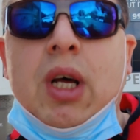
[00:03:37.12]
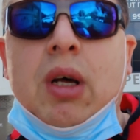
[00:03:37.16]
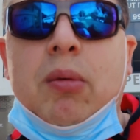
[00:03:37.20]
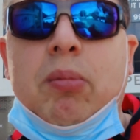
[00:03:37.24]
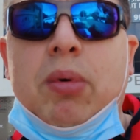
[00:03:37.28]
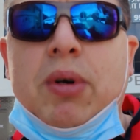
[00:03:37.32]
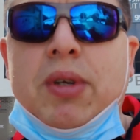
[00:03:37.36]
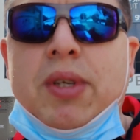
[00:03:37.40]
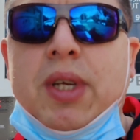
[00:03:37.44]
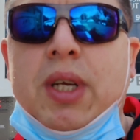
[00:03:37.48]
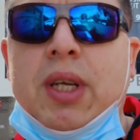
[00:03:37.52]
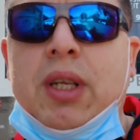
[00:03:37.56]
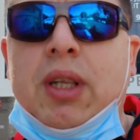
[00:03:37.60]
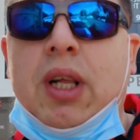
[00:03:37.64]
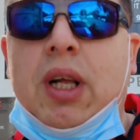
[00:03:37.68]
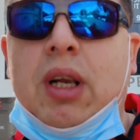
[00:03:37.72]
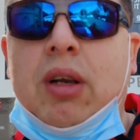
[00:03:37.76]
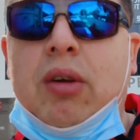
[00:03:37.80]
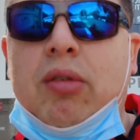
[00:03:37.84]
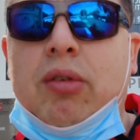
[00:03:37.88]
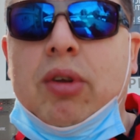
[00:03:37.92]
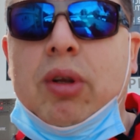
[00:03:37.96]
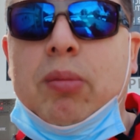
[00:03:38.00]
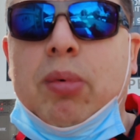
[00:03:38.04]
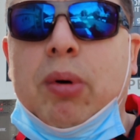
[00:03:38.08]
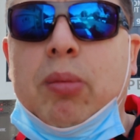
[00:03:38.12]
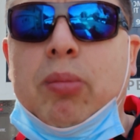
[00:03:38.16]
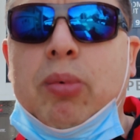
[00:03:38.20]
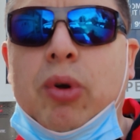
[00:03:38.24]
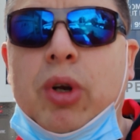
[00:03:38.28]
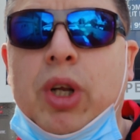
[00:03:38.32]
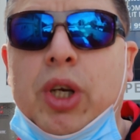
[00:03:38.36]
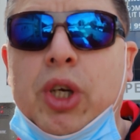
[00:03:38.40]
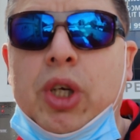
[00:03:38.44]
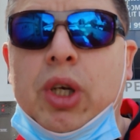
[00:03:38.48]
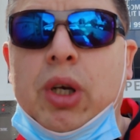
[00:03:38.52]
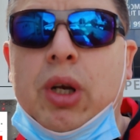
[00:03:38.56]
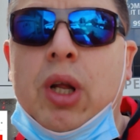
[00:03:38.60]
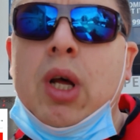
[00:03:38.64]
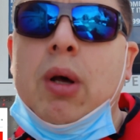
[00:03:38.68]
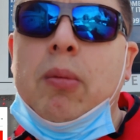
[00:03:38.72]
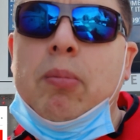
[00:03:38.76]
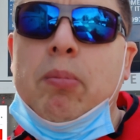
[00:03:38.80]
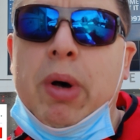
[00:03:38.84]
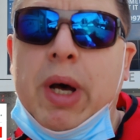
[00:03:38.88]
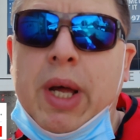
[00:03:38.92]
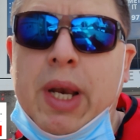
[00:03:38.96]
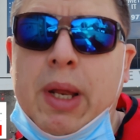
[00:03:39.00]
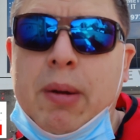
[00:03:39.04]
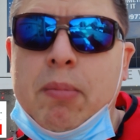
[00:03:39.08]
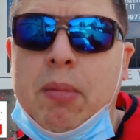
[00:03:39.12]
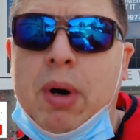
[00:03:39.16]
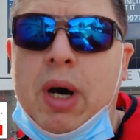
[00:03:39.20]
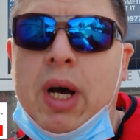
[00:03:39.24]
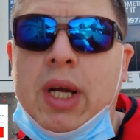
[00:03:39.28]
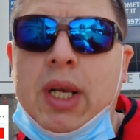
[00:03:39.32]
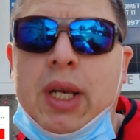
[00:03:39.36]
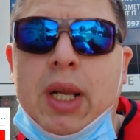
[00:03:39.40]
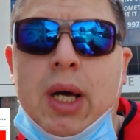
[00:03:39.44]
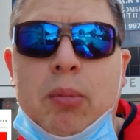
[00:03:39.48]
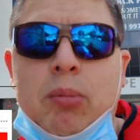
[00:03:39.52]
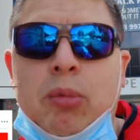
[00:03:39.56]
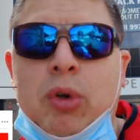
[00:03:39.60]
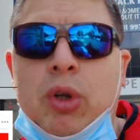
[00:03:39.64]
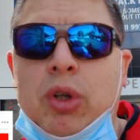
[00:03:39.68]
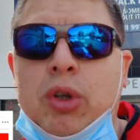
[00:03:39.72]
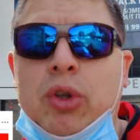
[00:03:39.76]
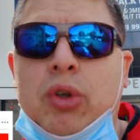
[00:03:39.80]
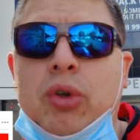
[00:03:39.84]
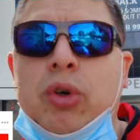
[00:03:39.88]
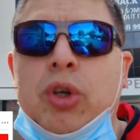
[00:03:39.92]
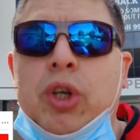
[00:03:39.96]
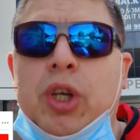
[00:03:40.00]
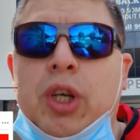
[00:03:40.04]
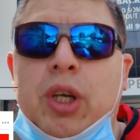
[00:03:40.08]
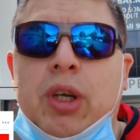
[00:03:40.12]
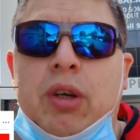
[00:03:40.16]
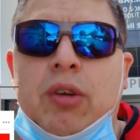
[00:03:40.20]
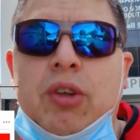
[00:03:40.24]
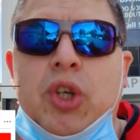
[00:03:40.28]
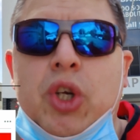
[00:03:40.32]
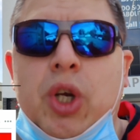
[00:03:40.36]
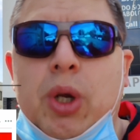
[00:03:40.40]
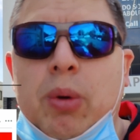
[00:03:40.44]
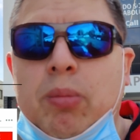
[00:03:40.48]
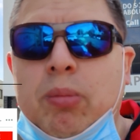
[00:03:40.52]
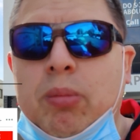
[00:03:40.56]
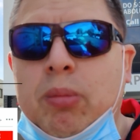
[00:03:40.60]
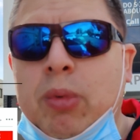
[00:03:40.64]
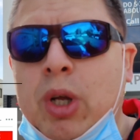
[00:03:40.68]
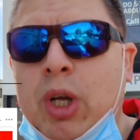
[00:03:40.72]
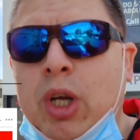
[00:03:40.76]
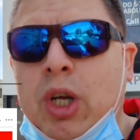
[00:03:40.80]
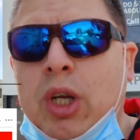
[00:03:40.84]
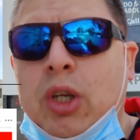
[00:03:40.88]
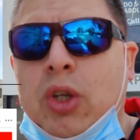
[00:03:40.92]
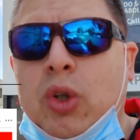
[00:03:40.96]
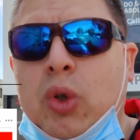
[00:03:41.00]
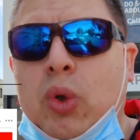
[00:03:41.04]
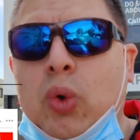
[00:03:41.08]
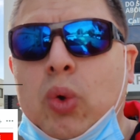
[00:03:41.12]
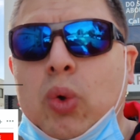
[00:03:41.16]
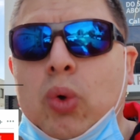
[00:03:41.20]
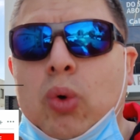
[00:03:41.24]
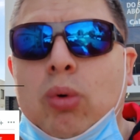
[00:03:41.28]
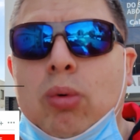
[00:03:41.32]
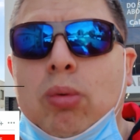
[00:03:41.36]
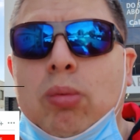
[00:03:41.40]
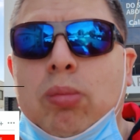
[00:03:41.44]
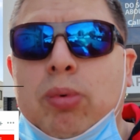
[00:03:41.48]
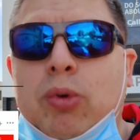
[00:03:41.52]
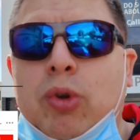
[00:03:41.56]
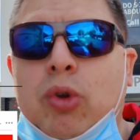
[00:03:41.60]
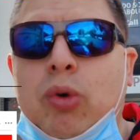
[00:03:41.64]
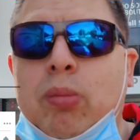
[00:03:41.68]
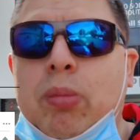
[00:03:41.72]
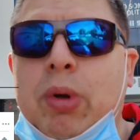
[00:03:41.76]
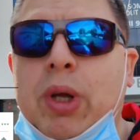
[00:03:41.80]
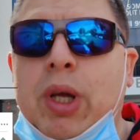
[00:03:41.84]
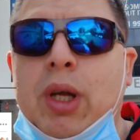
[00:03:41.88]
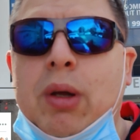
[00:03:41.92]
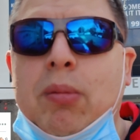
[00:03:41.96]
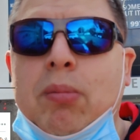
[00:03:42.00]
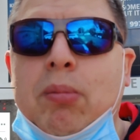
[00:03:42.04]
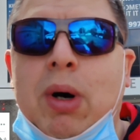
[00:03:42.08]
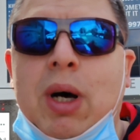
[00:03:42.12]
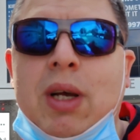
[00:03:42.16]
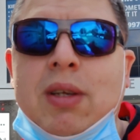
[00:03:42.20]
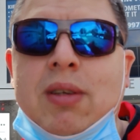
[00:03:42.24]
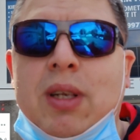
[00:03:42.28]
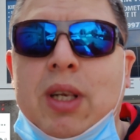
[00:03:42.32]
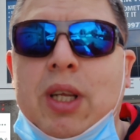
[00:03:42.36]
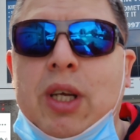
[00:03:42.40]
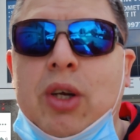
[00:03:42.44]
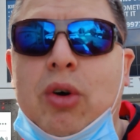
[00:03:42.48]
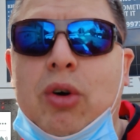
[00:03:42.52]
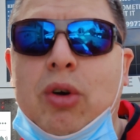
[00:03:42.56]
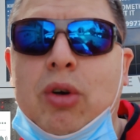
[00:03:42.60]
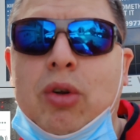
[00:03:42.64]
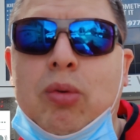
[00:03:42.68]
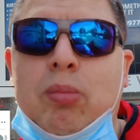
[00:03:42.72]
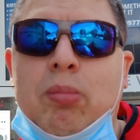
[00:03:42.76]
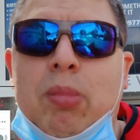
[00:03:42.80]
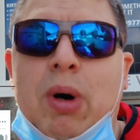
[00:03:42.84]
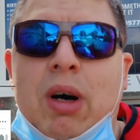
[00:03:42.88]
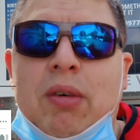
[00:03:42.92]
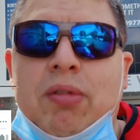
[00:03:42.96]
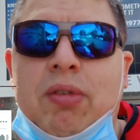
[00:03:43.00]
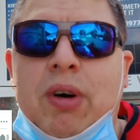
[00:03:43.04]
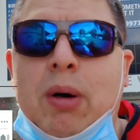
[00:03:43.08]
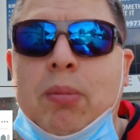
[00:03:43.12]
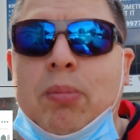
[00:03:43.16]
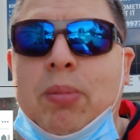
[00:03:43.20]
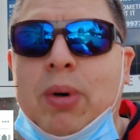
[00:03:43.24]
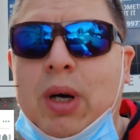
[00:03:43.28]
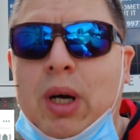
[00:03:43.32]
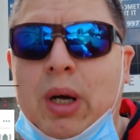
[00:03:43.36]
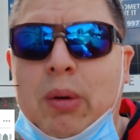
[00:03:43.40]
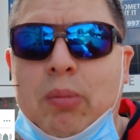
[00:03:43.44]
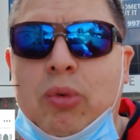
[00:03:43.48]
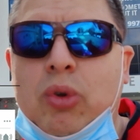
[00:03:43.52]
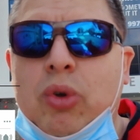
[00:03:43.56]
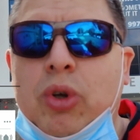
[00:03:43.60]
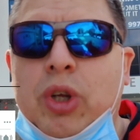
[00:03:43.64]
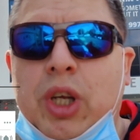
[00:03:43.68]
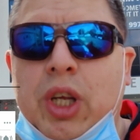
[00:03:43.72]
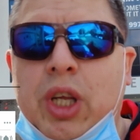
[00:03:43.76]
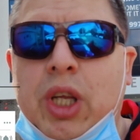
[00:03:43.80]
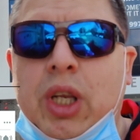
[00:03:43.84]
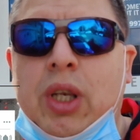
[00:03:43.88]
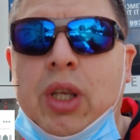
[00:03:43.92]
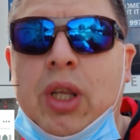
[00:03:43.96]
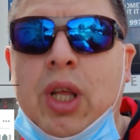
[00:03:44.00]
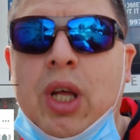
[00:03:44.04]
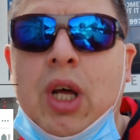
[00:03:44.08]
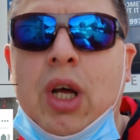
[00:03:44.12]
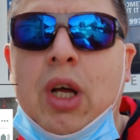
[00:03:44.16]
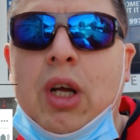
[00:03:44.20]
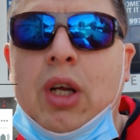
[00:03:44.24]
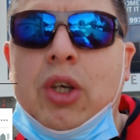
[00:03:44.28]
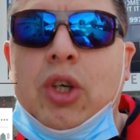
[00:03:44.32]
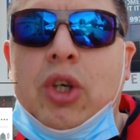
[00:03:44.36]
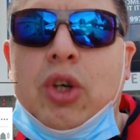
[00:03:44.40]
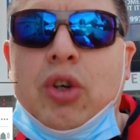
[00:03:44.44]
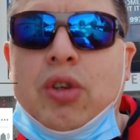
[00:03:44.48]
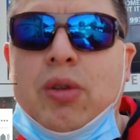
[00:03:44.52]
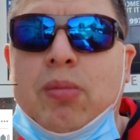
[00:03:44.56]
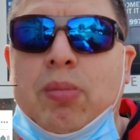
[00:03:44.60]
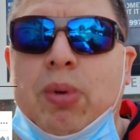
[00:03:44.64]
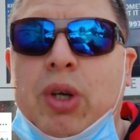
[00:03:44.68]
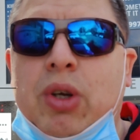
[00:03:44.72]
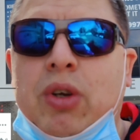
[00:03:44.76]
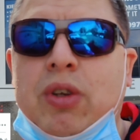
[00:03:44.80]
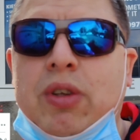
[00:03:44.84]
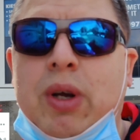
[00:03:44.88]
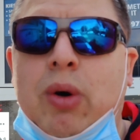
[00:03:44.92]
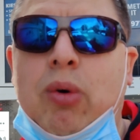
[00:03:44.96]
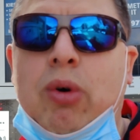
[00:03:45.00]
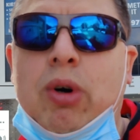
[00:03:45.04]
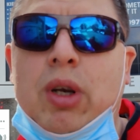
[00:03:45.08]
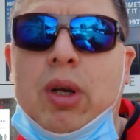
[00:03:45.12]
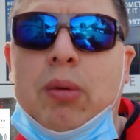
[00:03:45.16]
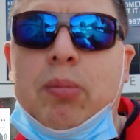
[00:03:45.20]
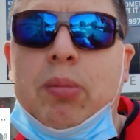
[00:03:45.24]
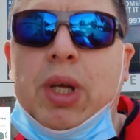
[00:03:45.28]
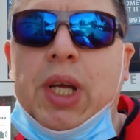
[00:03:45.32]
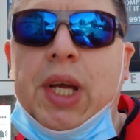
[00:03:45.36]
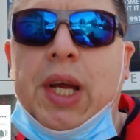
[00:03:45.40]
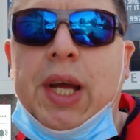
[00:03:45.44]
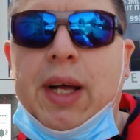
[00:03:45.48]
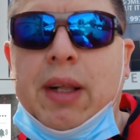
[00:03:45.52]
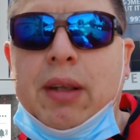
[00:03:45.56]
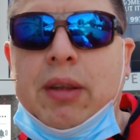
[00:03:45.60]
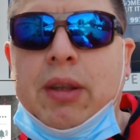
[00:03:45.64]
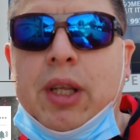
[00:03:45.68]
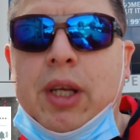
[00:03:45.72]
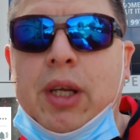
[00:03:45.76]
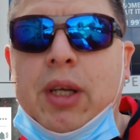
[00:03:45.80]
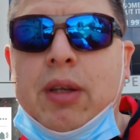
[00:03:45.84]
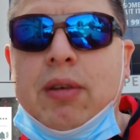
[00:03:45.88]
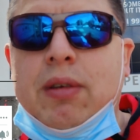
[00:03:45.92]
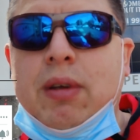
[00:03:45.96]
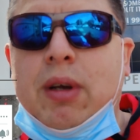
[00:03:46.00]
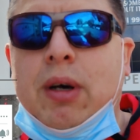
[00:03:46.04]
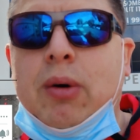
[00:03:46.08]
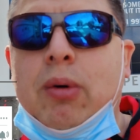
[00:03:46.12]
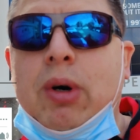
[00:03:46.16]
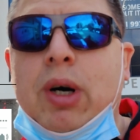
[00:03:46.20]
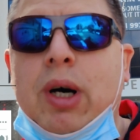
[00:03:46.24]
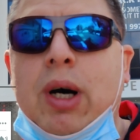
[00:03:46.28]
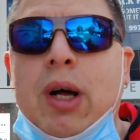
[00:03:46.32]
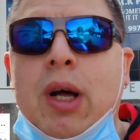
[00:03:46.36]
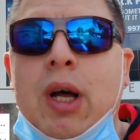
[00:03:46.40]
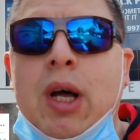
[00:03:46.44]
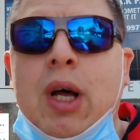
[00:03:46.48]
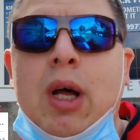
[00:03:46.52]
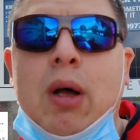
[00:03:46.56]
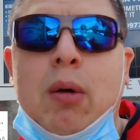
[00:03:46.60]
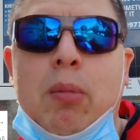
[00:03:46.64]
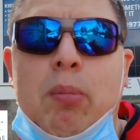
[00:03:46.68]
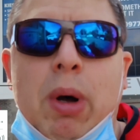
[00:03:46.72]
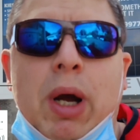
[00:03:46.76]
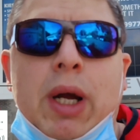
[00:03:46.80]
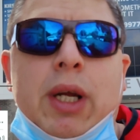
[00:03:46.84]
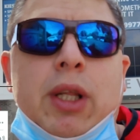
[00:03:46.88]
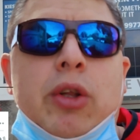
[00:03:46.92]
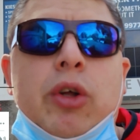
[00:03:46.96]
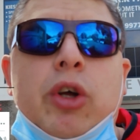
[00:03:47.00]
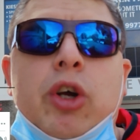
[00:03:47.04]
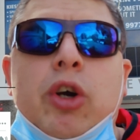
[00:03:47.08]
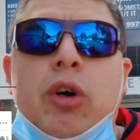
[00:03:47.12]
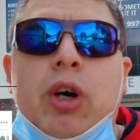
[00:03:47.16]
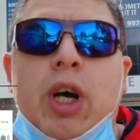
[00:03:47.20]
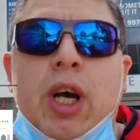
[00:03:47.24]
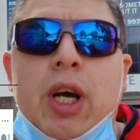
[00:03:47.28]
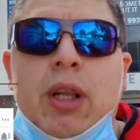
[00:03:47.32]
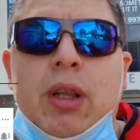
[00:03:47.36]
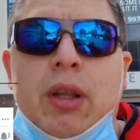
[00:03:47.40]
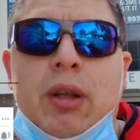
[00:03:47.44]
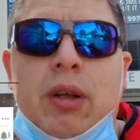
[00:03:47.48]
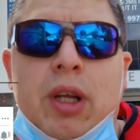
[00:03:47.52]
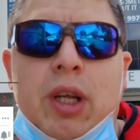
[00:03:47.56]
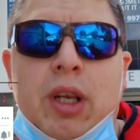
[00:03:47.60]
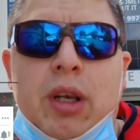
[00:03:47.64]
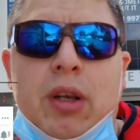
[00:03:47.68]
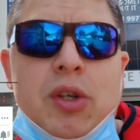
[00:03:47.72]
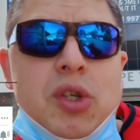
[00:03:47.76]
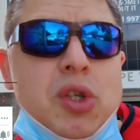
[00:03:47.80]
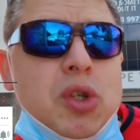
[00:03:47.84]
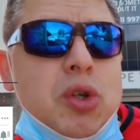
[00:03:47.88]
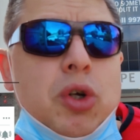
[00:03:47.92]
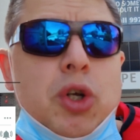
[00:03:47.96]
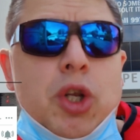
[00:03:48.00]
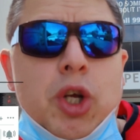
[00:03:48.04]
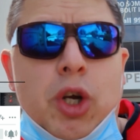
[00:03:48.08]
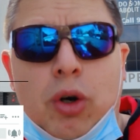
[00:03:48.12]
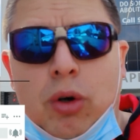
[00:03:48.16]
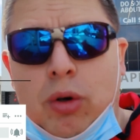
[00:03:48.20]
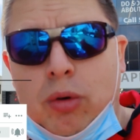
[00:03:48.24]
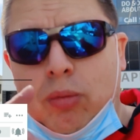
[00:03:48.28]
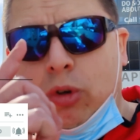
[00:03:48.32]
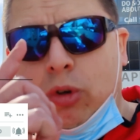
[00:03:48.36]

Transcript: percentile of the population. Bear in mind, I'm not doing gym to be muscly or to buff up. I'm doing it just because I want to be healthy. So back to you, Ed, in the studio.